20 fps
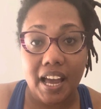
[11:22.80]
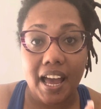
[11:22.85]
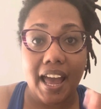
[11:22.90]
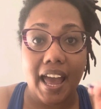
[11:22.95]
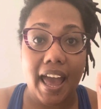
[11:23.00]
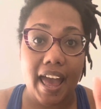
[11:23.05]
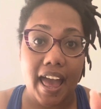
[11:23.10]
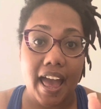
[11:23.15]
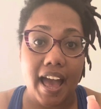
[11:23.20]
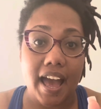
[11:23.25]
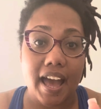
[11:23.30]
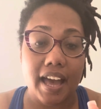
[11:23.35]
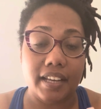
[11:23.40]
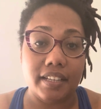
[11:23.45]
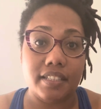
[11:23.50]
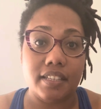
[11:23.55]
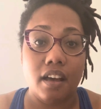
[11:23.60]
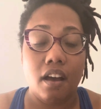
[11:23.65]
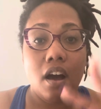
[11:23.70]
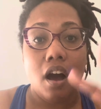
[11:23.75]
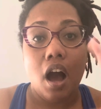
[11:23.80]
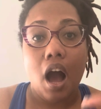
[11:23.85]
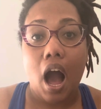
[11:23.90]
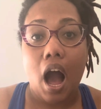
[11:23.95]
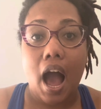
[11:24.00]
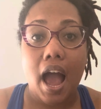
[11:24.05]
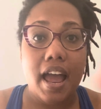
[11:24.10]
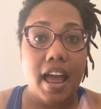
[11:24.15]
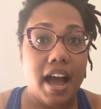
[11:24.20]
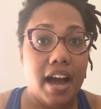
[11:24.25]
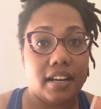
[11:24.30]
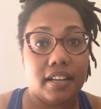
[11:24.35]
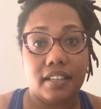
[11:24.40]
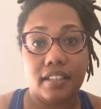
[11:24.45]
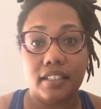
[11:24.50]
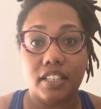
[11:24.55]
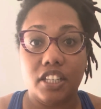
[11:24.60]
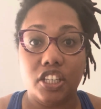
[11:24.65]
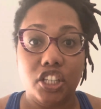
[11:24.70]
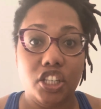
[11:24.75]
and I had
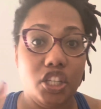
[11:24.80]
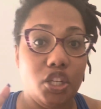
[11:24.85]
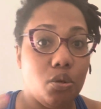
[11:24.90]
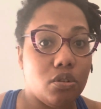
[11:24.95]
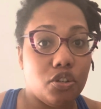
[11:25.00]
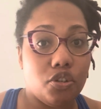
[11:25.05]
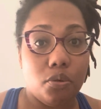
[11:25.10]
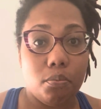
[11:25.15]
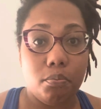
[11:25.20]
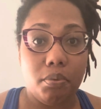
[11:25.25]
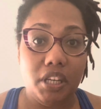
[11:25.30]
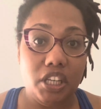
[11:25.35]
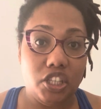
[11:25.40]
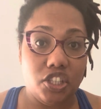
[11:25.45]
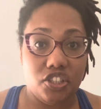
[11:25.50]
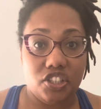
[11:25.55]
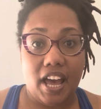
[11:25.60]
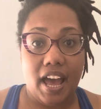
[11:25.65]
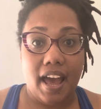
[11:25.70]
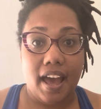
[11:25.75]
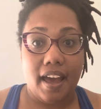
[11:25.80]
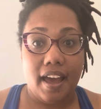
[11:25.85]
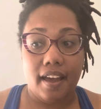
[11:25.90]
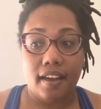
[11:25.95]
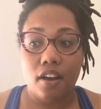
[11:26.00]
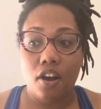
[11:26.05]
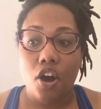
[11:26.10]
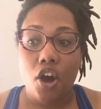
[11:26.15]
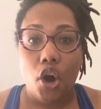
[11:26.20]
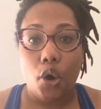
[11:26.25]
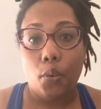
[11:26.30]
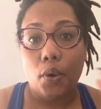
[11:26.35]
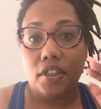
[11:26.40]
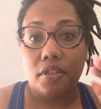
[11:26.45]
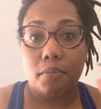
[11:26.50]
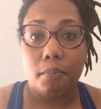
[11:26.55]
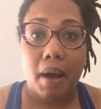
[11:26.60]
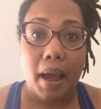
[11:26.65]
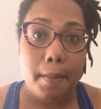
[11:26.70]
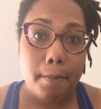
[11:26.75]
a cute little beach day with
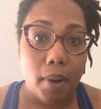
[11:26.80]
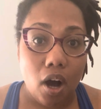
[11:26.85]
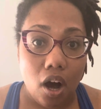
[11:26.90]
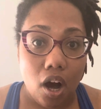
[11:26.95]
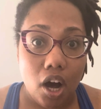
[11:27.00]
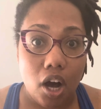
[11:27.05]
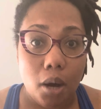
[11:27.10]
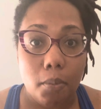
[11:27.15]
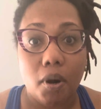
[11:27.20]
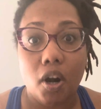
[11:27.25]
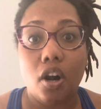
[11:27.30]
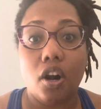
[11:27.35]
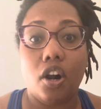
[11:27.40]
my mom.